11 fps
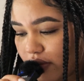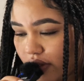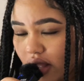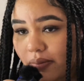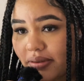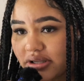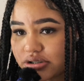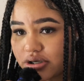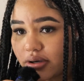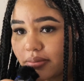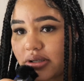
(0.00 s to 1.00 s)
all be
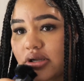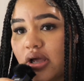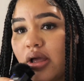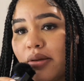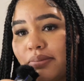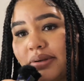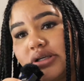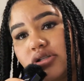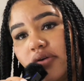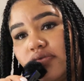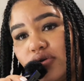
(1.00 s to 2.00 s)
determined
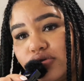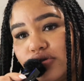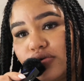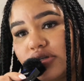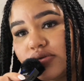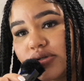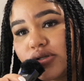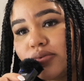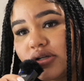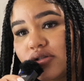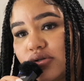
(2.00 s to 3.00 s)
based off those units. Once
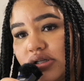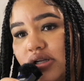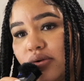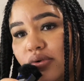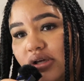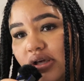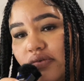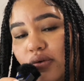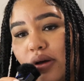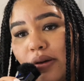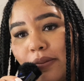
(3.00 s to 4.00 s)
you plug those in, it will give
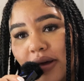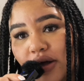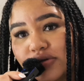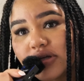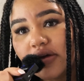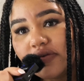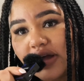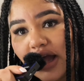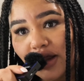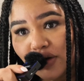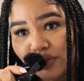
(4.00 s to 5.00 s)
you amounts of
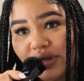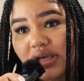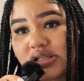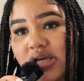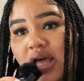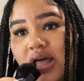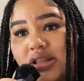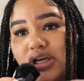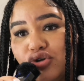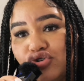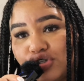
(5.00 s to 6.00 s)
calories
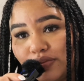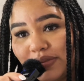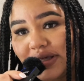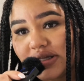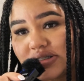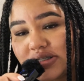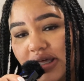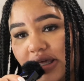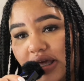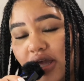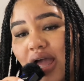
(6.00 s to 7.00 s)
that you should be
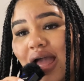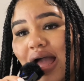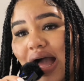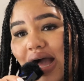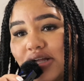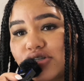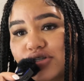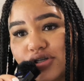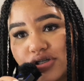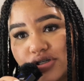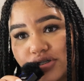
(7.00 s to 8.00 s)
intaking at
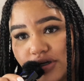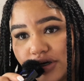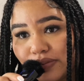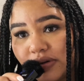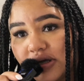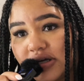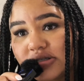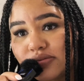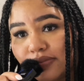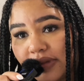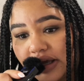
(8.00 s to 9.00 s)
your
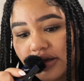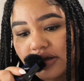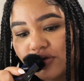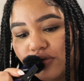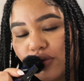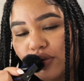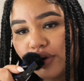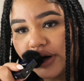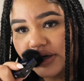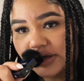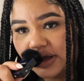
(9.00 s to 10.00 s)
surplus, maintenance,
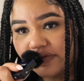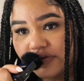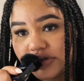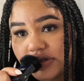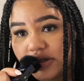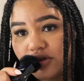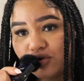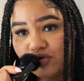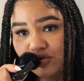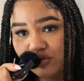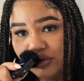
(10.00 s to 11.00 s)
or deficit.
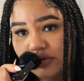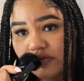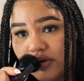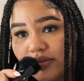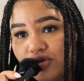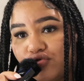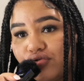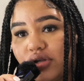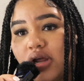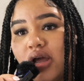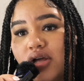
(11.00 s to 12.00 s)
There's 3 of them that you can